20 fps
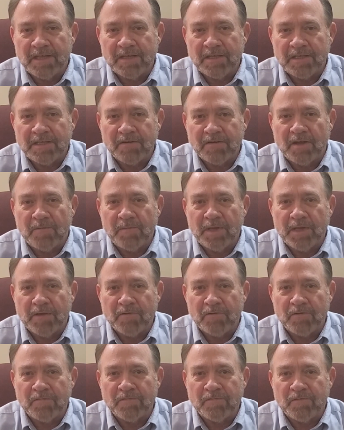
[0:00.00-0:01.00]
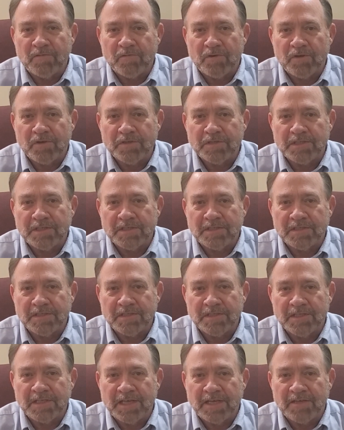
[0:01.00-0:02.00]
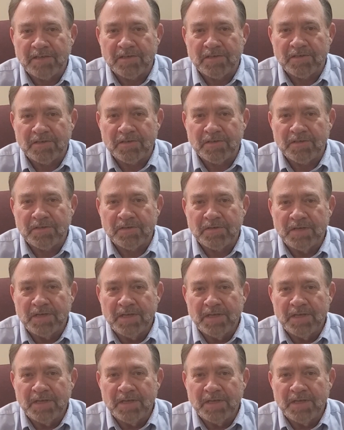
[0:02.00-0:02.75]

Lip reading: "Here, I'll make room for Rosie to sit down here too."